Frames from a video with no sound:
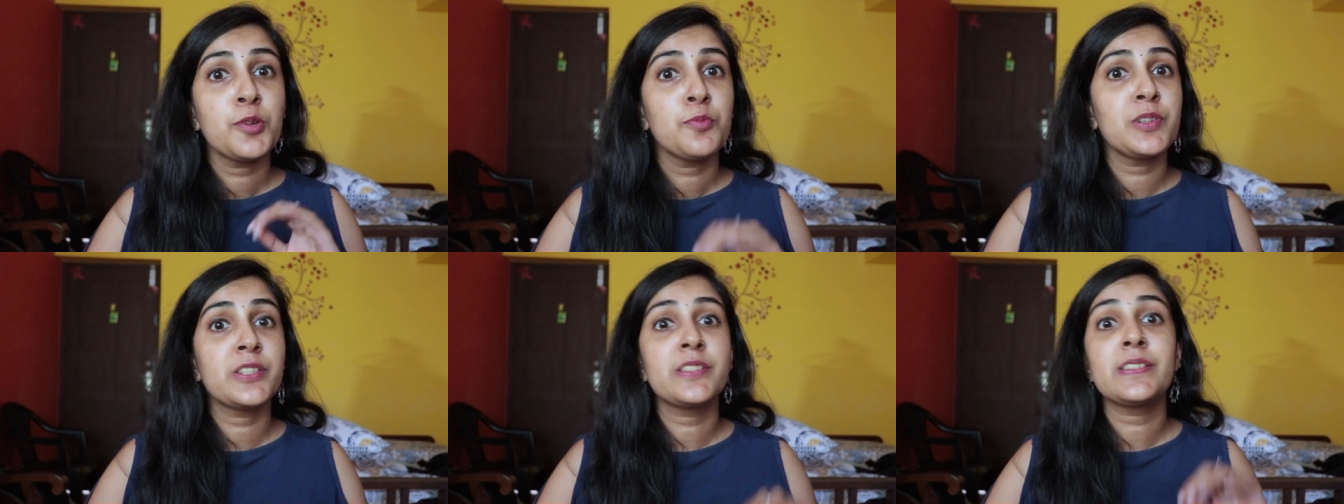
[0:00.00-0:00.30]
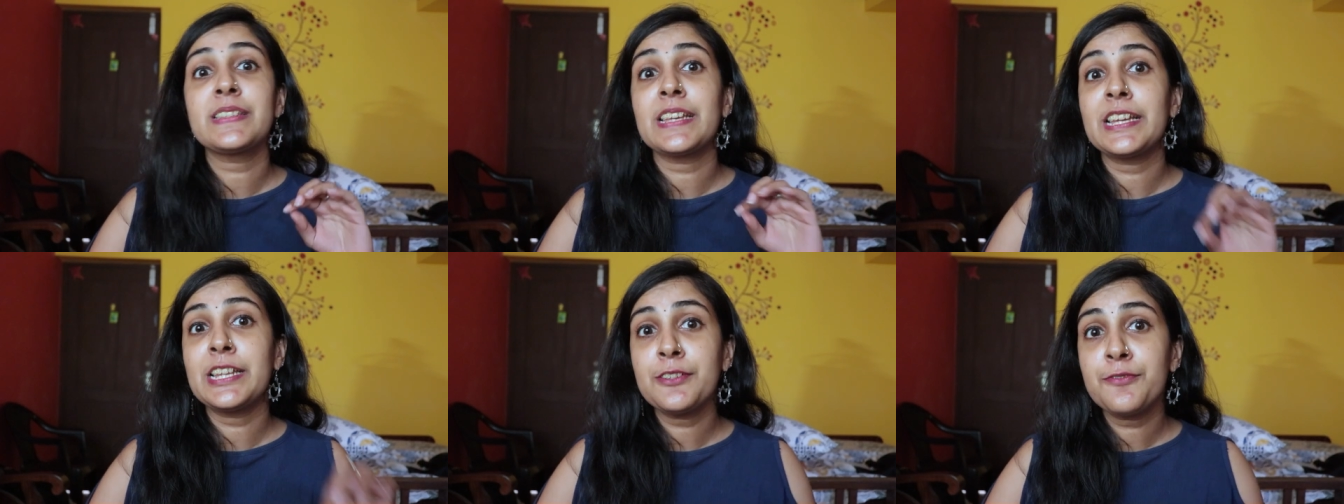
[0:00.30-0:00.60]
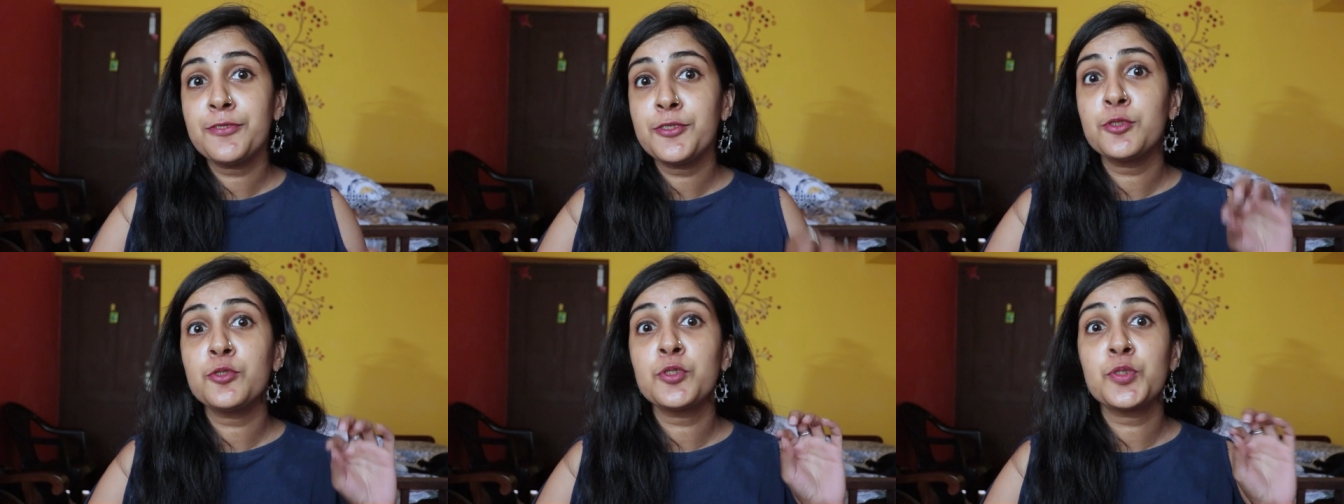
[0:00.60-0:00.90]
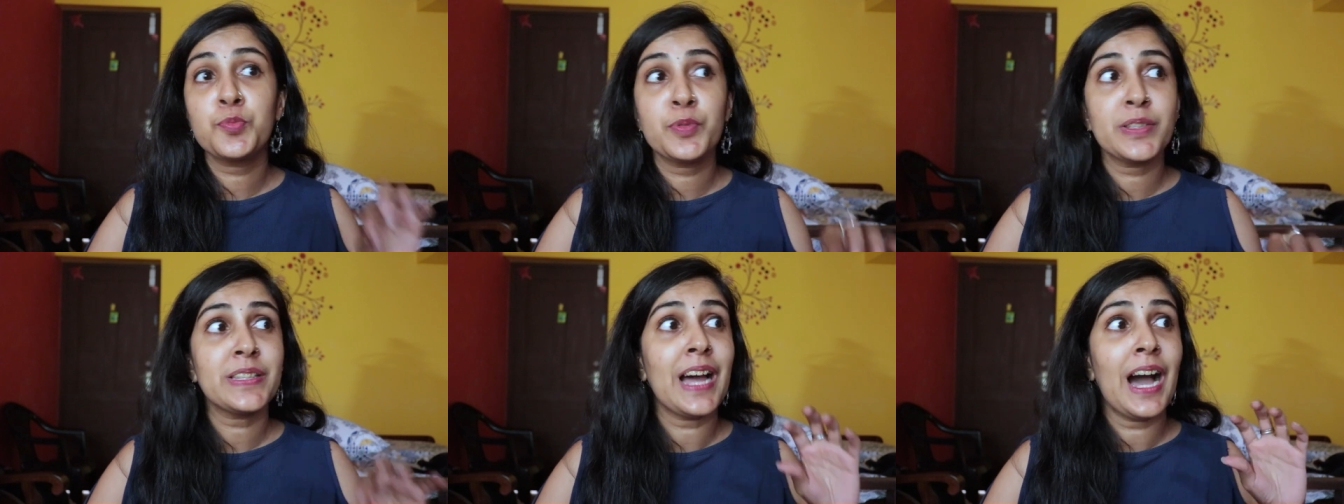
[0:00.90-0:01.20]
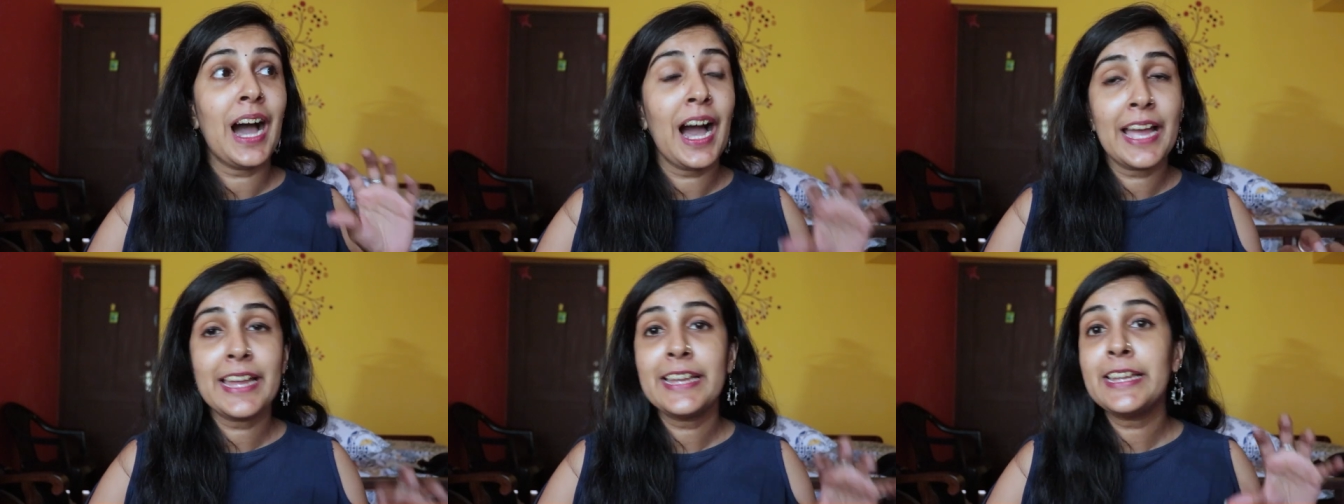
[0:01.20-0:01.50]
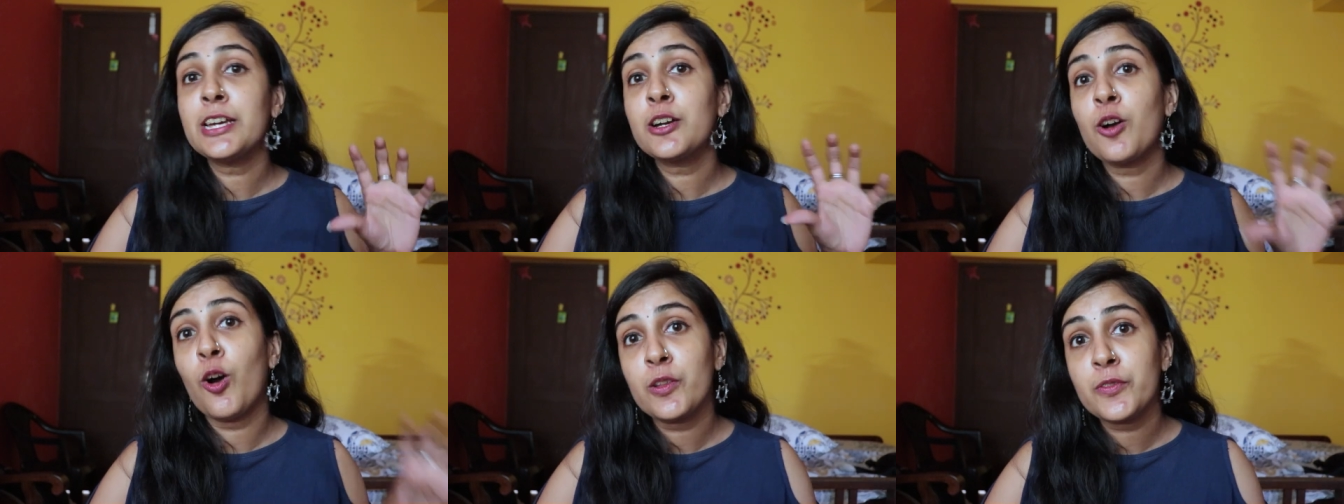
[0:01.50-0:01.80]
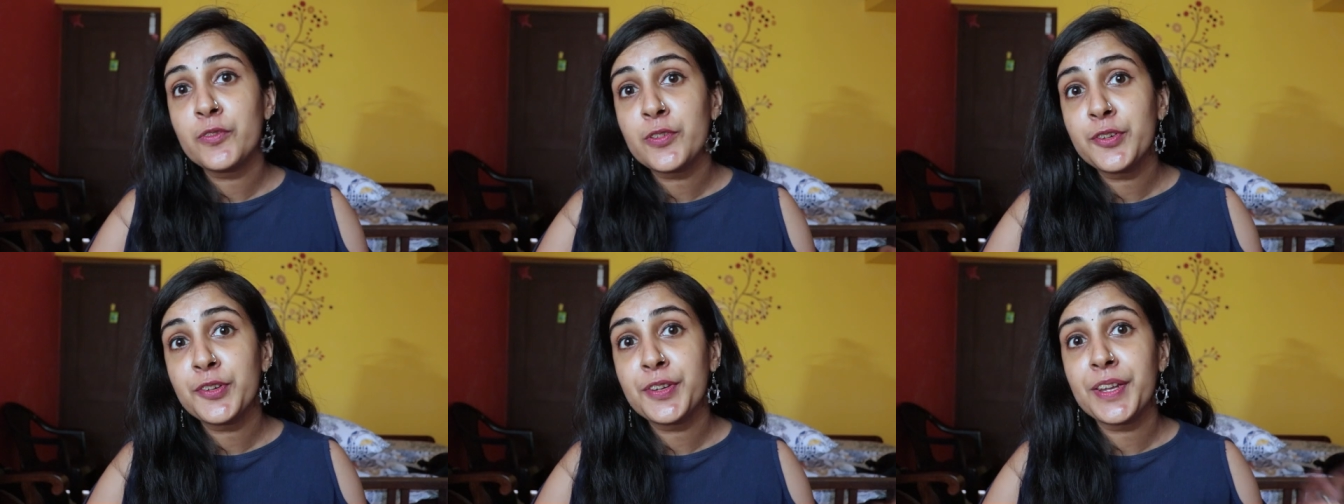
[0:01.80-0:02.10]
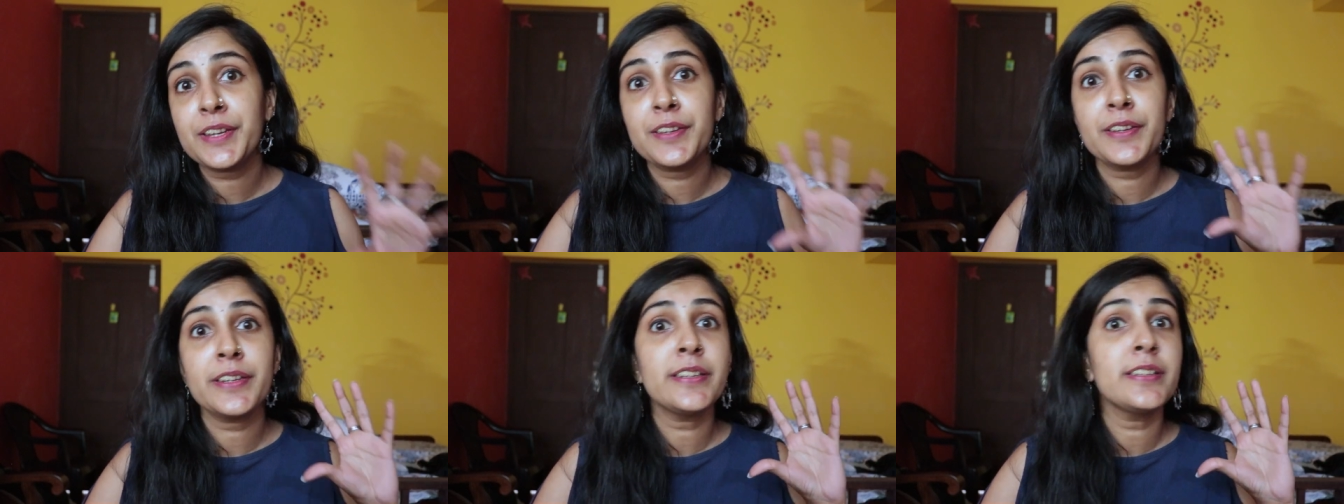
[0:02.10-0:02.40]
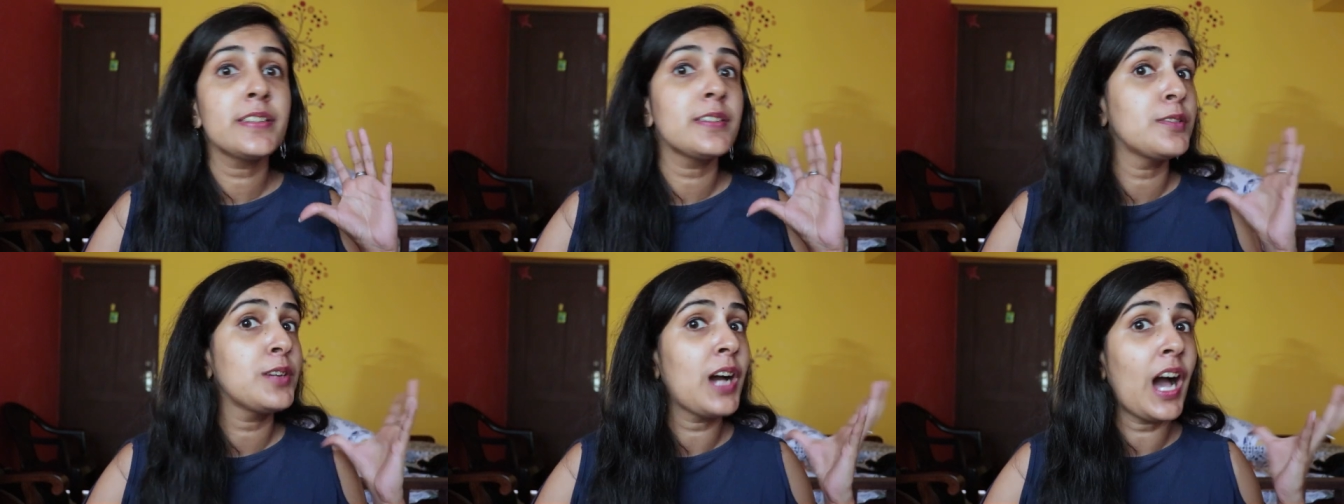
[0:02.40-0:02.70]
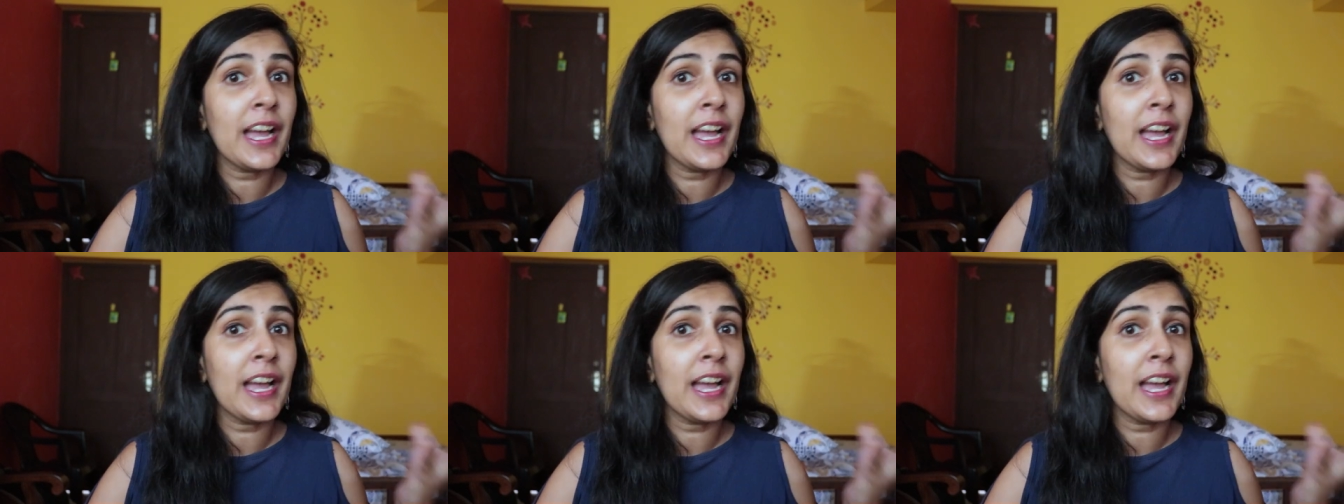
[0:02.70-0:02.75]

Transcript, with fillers: which is infused with highly concentrated